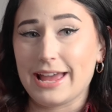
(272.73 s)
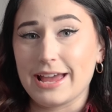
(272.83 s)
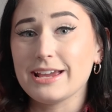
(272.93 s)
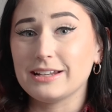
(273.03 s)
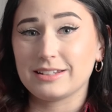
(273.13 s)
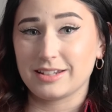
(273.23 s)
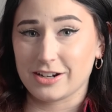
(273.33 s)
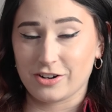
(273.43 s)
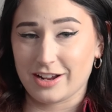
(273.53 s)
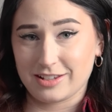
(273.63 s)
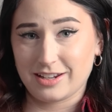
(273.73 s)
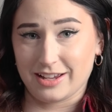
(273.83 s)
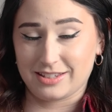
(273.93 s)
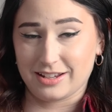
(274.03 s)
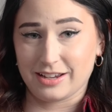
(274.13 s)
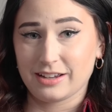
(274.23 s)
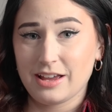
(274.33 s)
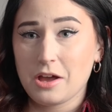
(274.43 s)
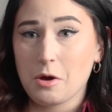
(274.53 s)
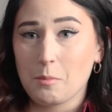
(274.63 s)
hate standardized testing,
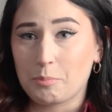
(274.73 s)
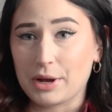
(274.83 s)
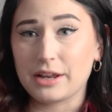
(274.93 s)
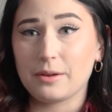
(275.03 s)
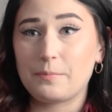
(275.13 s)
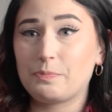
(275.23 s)
but